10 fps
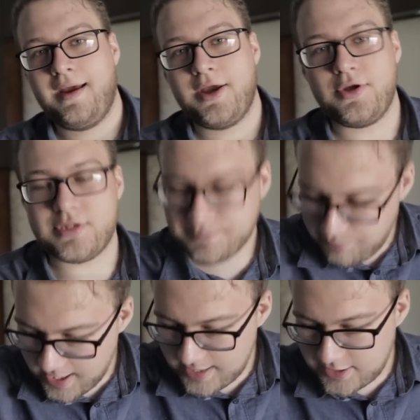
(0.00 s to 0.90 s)
You
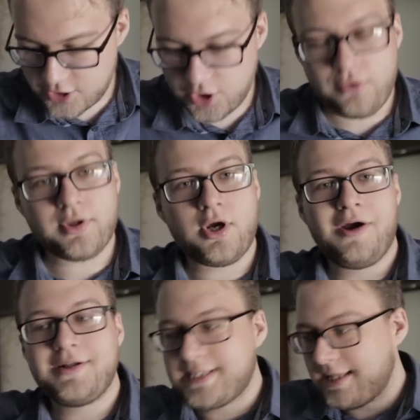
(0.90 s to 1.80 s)
spread to show the
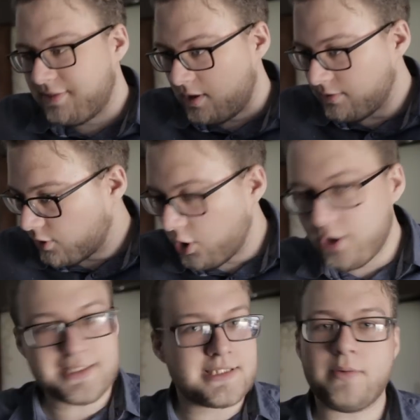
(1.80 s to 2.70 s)
cards that the
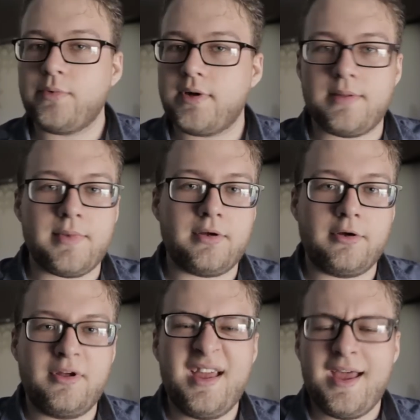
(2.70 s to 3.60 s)
card is somewhere in the
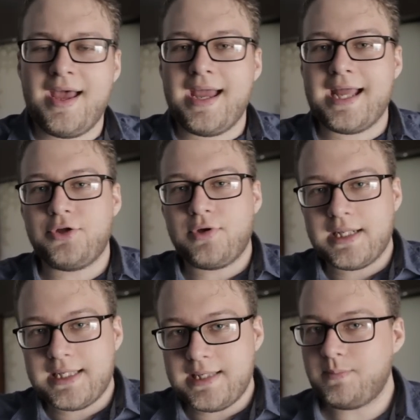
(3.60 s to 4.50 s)
middle, and you
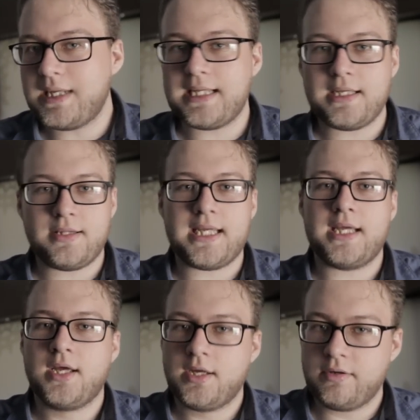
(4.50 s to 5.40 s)
can
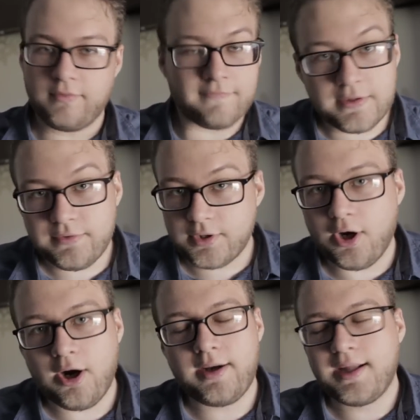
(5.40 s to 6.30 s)
immediately reveal the
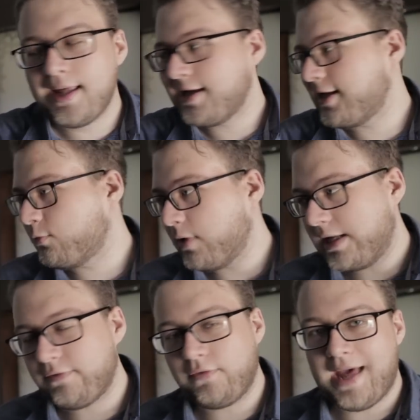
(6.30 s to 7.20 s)
card in
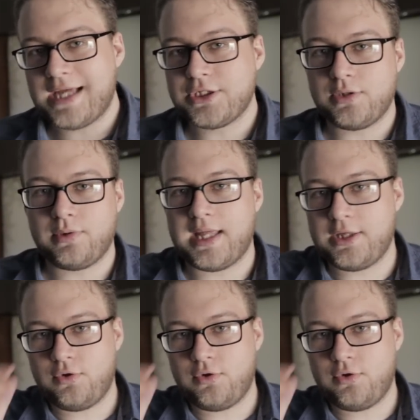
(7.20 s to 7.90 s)
whatever fashion you would like.